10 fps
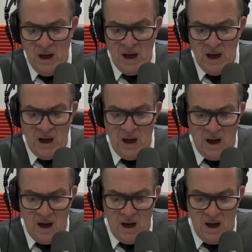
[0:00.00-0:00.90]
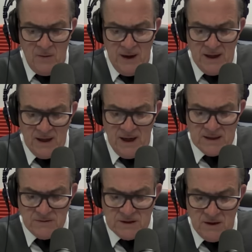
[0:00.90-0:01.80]
Uh, I went
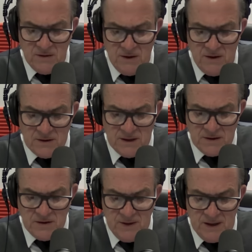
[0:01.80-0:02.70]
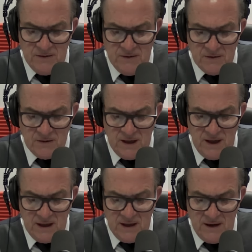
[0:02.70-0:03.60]
as a result on social media and looked
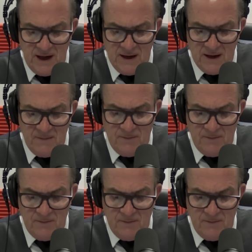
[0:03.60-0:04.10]
that that